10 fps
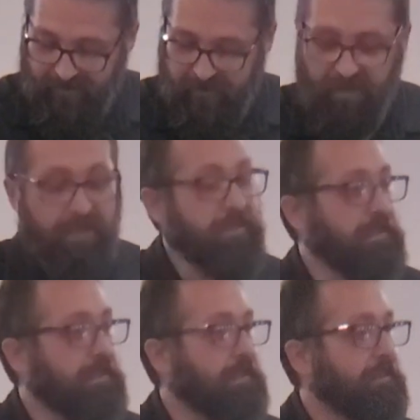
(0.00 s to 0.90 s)

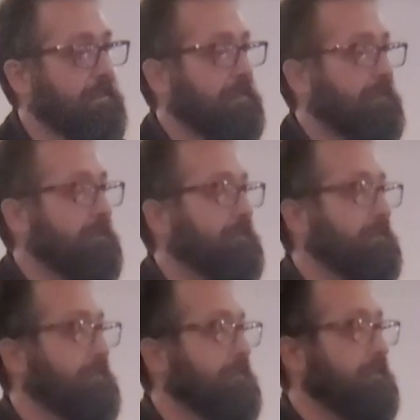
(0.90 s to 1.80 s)
Jesus
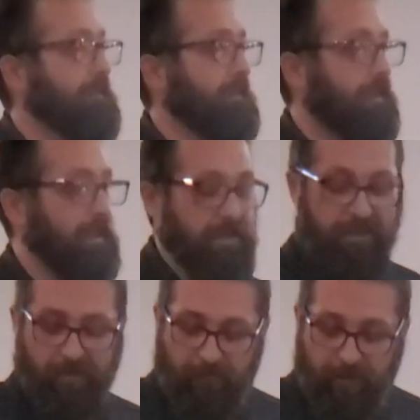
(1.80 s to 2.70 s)
is
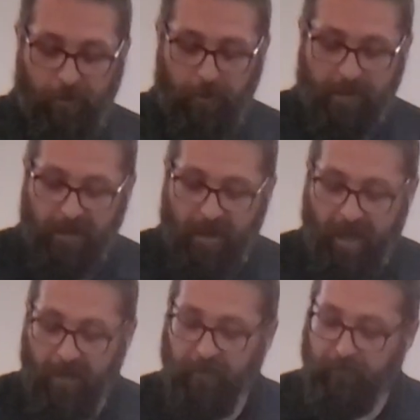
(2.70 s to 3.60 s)
in a very
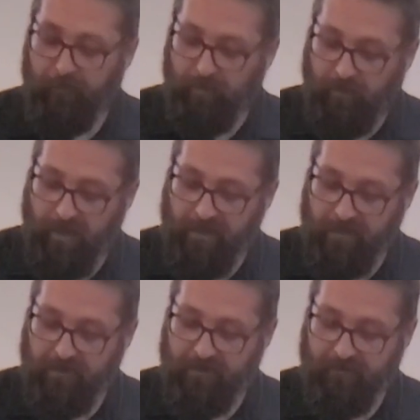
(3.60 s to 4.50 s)
out of
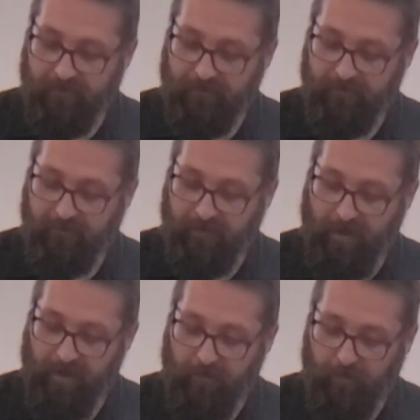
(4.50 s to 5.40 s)
place
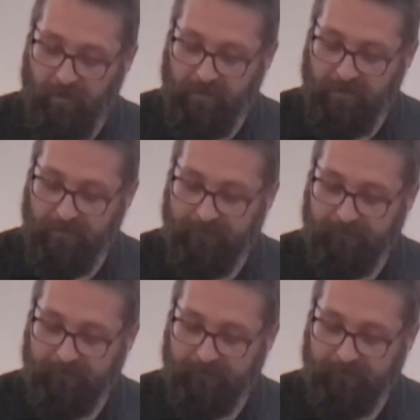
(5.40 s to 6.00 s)
kind of place.